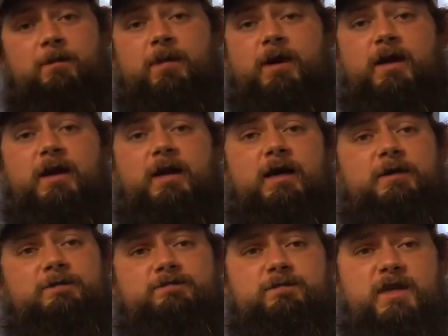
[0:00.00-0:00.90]

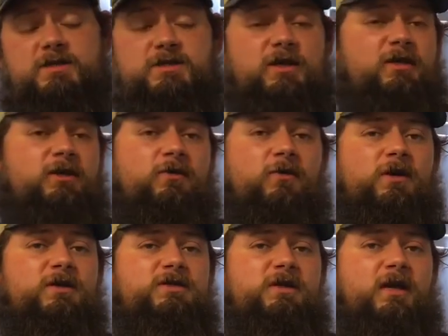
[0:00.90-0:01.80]
But Stuck
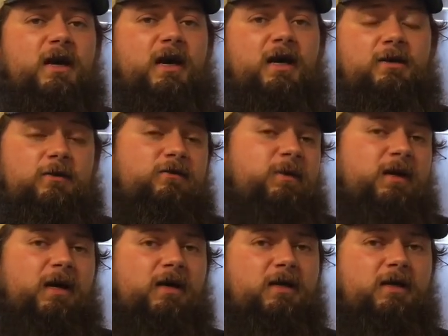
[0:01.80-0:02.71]
Norris and I, who have
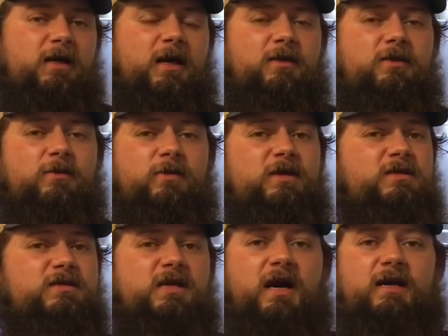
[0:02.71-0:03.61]
been hiking together, we
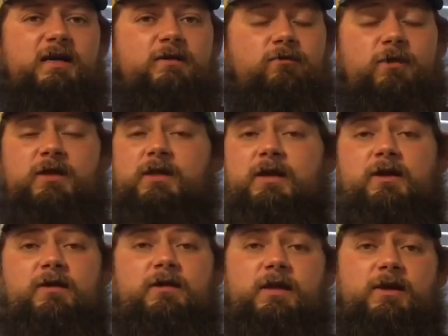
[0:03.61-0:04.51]
decided
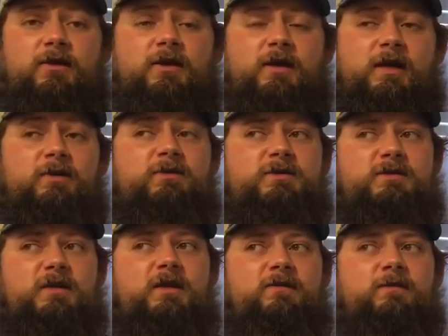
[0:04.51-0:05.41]
really early on, it
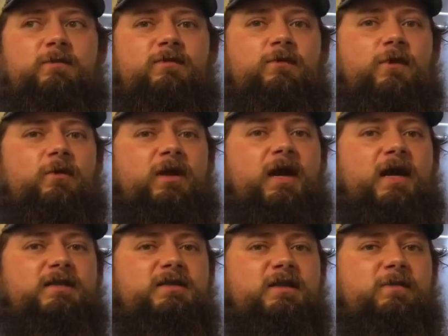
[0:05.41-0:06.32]
was even before we
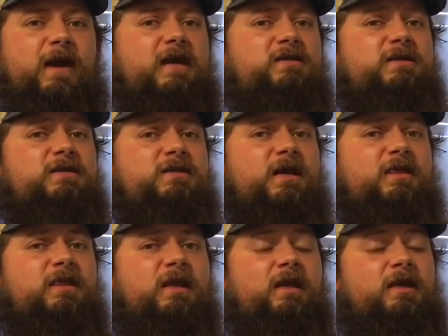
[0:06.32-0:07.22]
got to Damascus, I
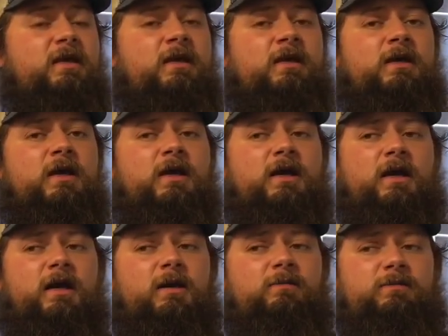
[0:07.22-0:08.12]
think,
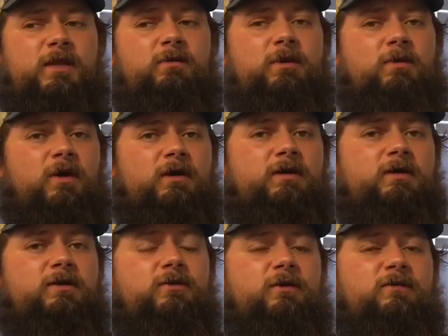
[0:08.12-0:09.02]
that we wanted
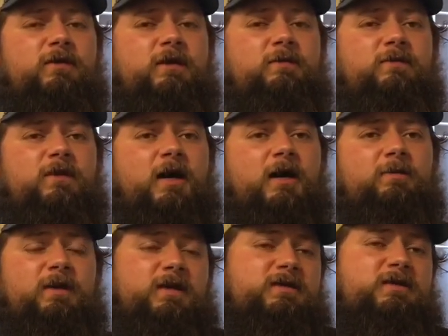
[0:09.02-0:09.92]
to do a
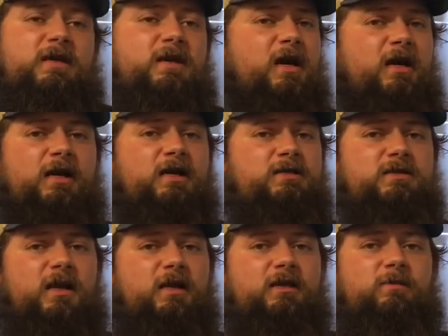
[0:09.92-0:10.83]
flip-flop because he's
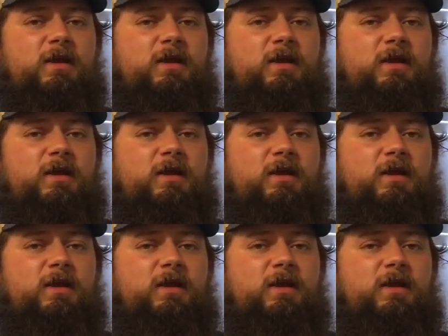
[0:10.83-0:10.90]
like